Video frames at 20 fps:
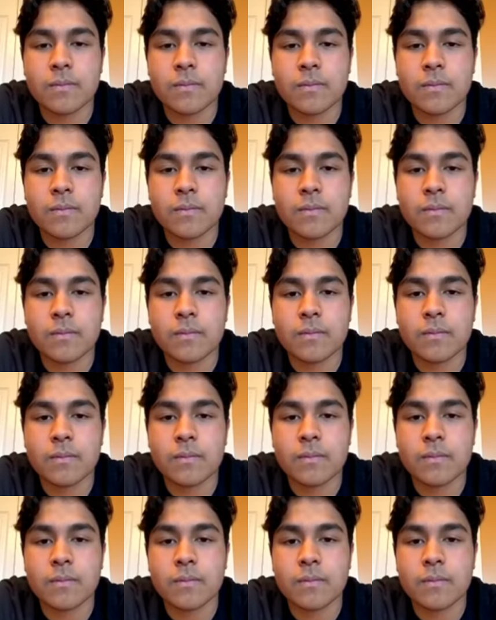
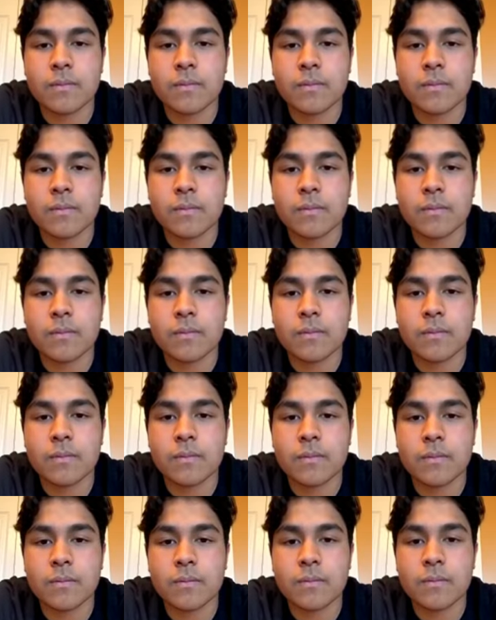
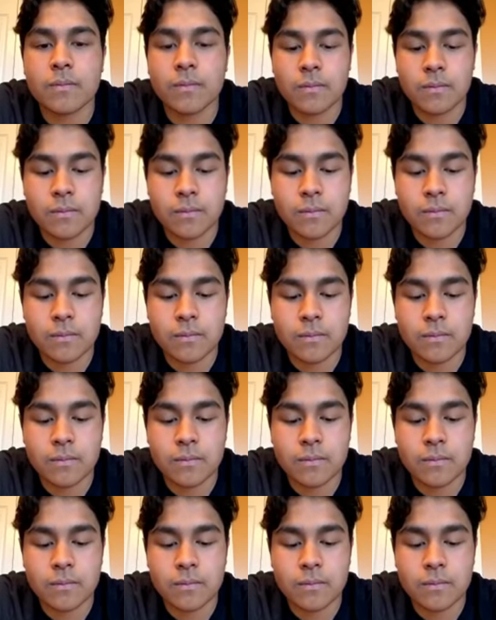(silent)